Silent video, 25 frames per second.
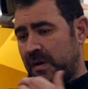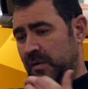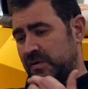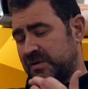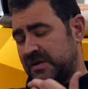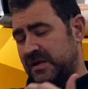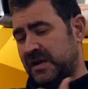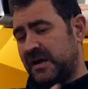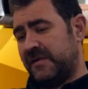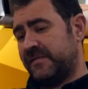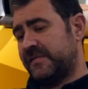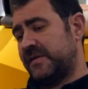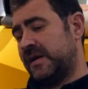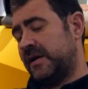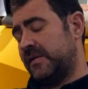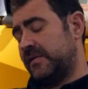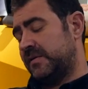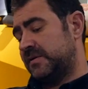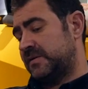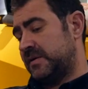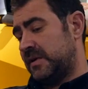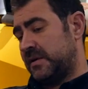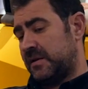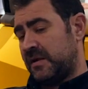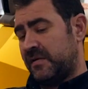I was in Afghan.
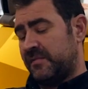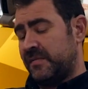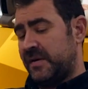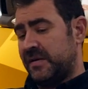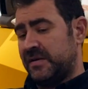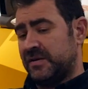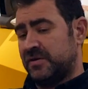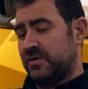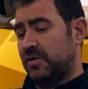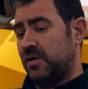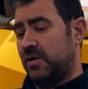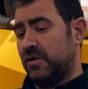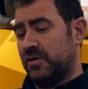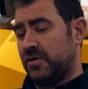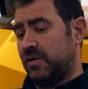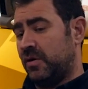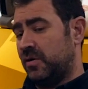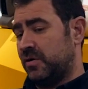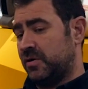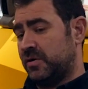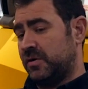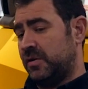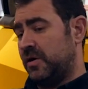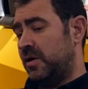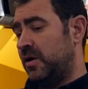Said I've met this girl
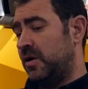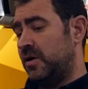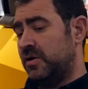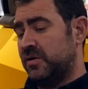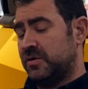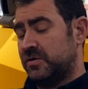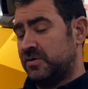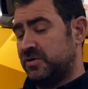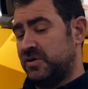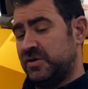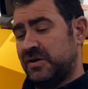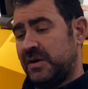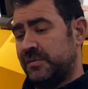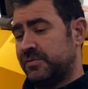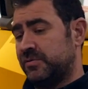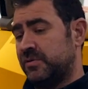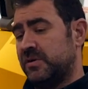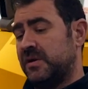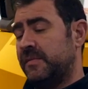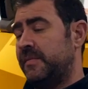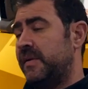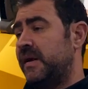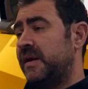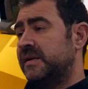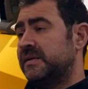called Claire, she's
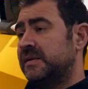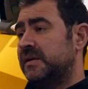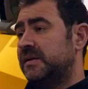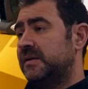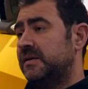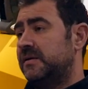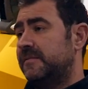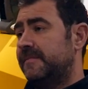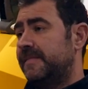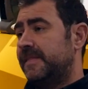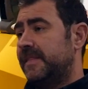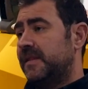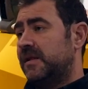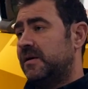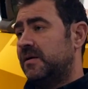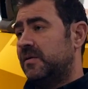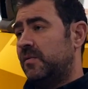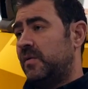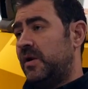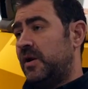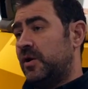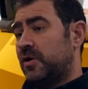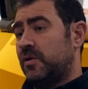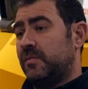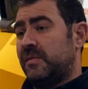absolutely amazing.
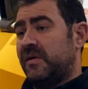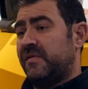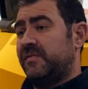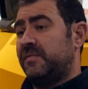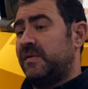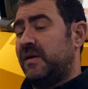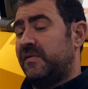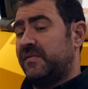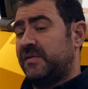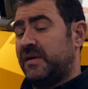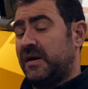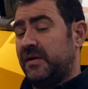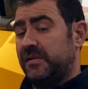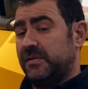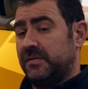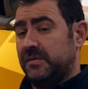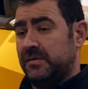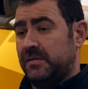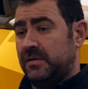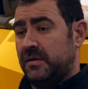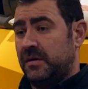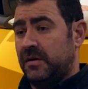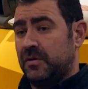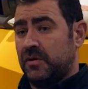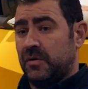When I come back from Afghan,
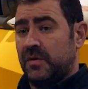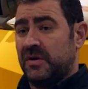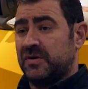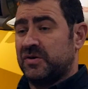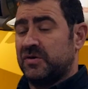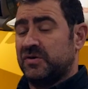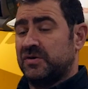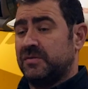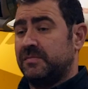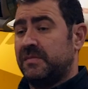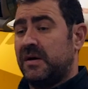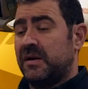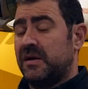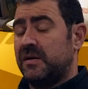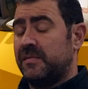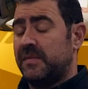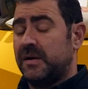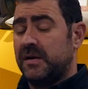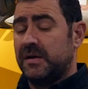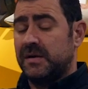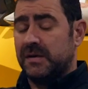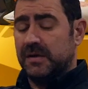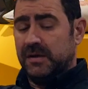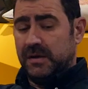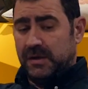I'm going to ask her to marry me.
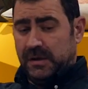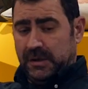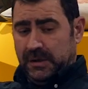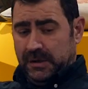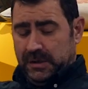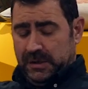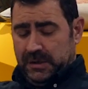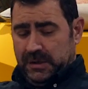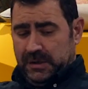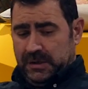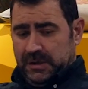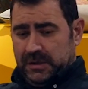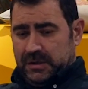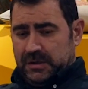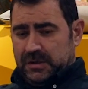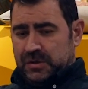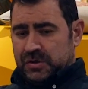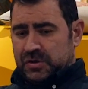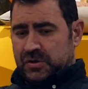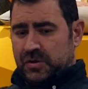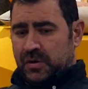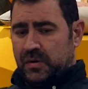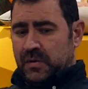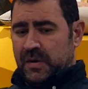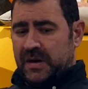
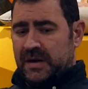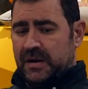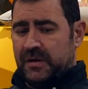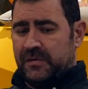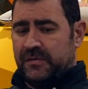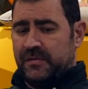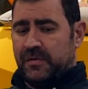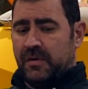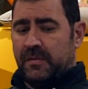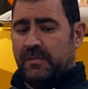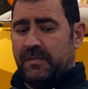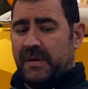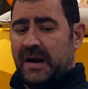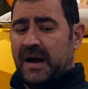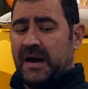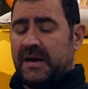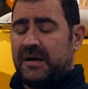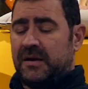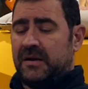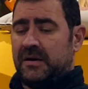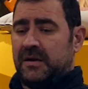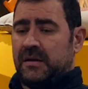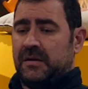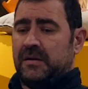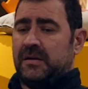So when I come back
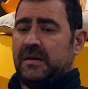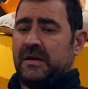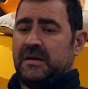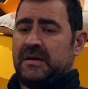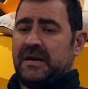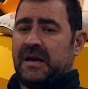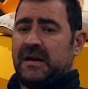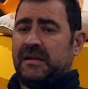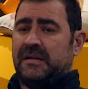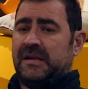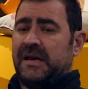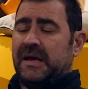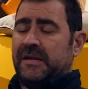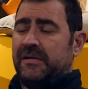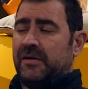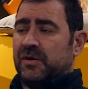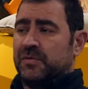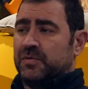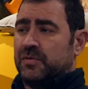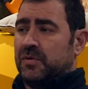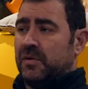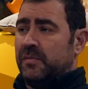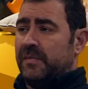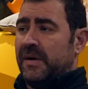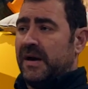and I kind of lay in the
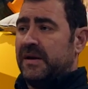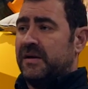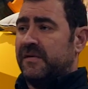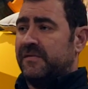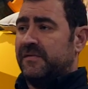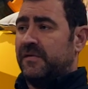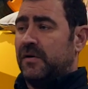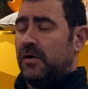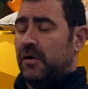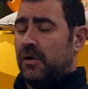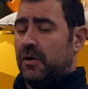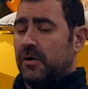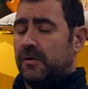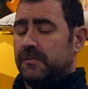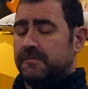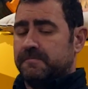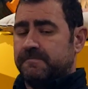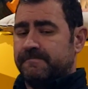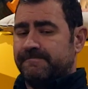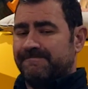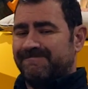hospital bed, I thought,